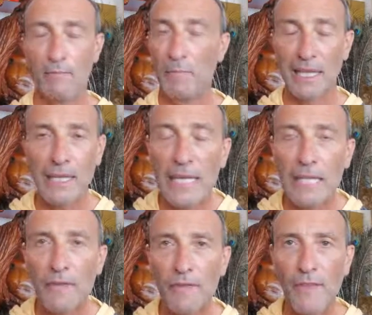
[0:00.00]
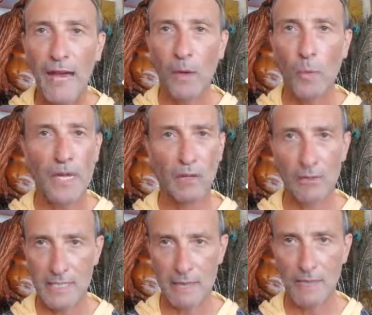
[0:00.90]
belief that we are
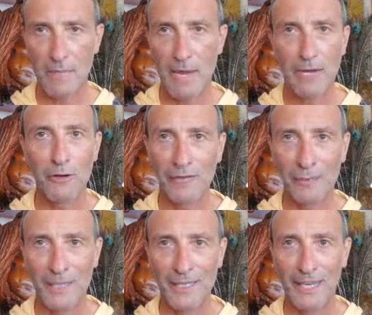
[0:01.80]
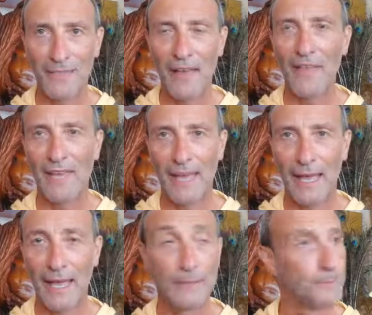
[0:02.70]
looked after by government and that they
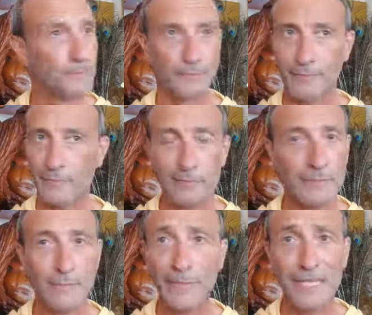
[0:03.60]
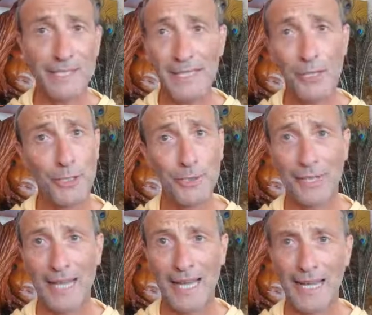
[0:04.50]
care. Because they
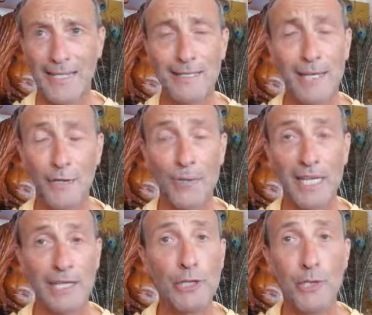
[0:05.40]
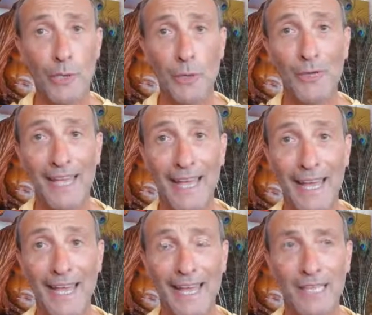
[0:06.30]
don't, guys. They really don't
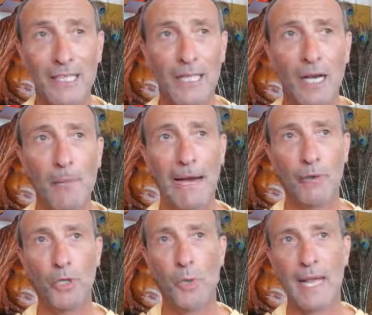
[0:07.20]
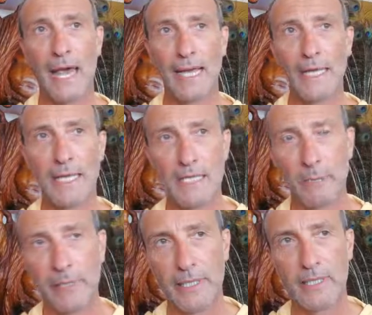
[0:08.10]
care about you and I as
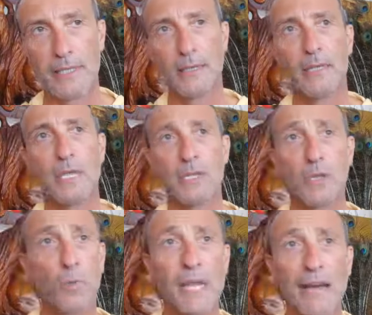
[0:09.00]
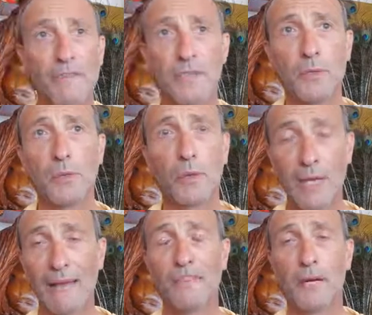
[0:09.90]
a person. So we have to
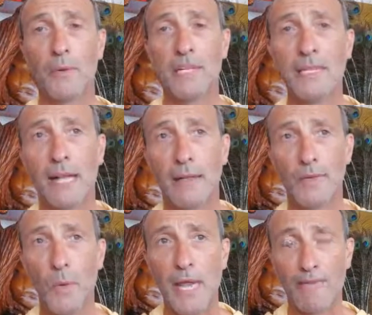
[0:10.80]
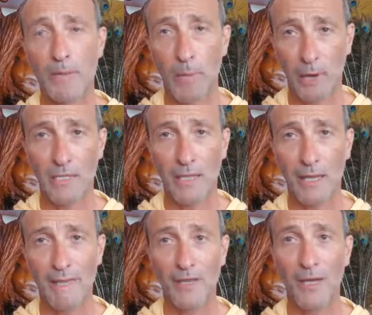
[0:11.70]
look after ourselves, we have to box
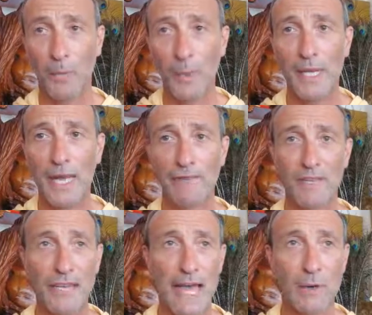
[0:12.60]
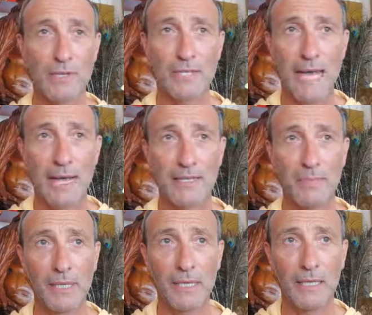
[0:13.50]
clever, and we have to now start to
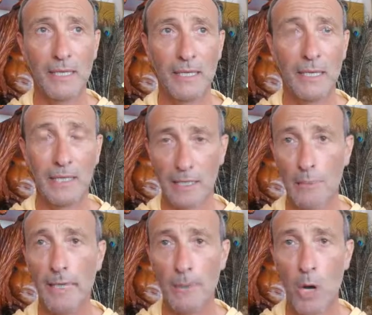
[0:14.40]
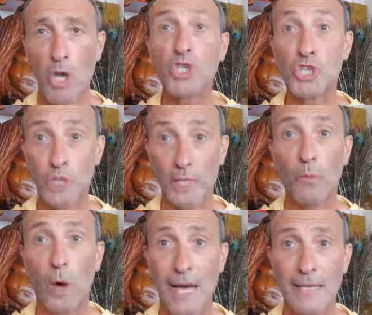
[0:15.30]
be a little bit more
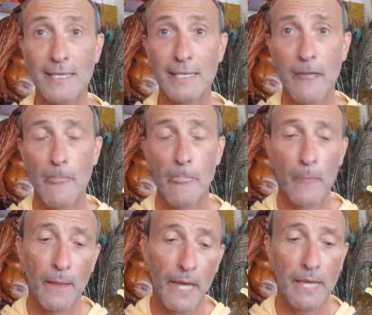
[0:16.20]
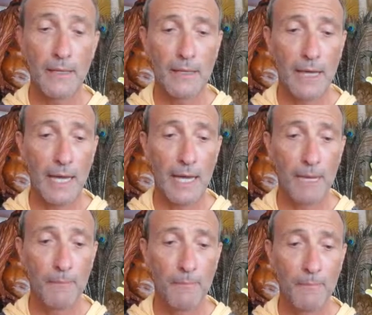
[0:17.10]
streetwise. And
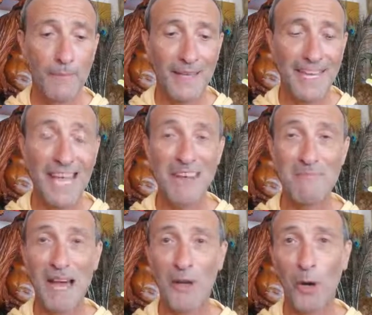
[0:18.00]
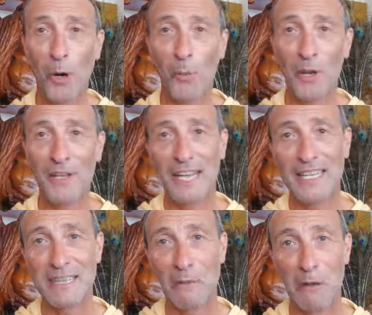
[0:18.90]
again, my hope one day
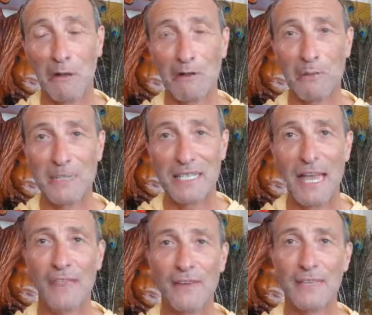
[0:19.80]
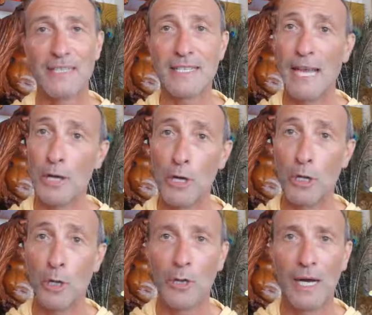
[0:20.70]
is that we all come together and say
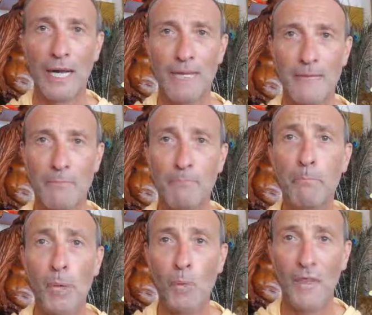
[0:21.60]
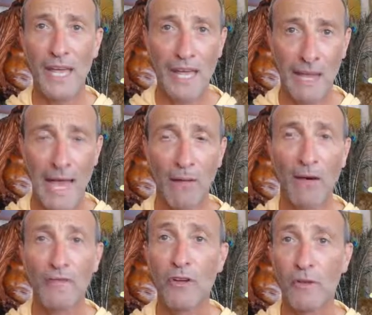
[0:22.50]
no and boot the hell out
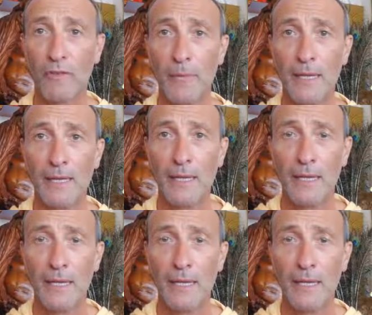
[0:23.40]
of government,